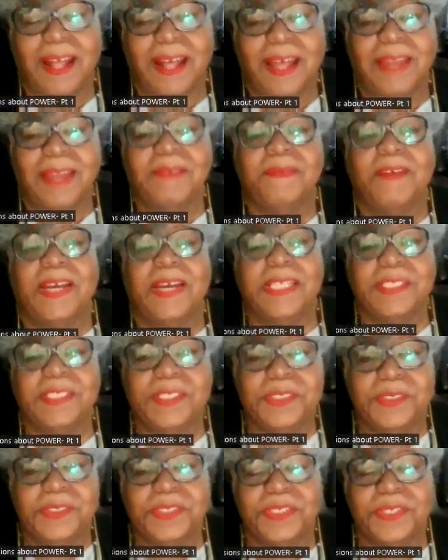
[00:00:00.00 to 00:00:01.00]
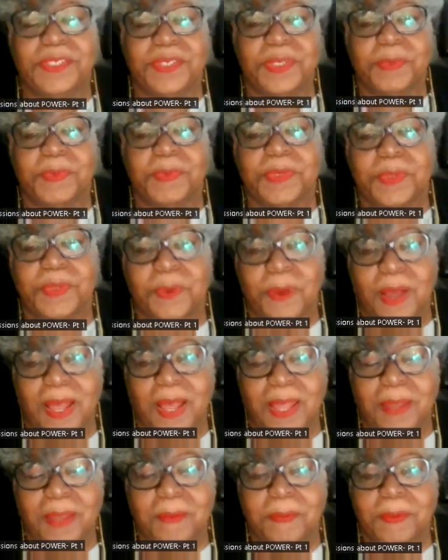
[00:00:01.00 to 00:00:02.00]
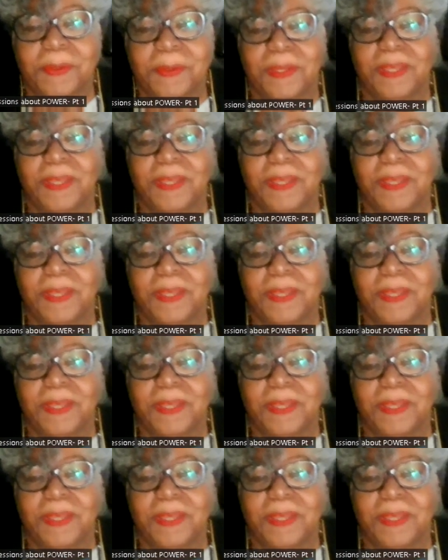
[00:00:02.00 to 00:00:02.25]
I invite you to subscribe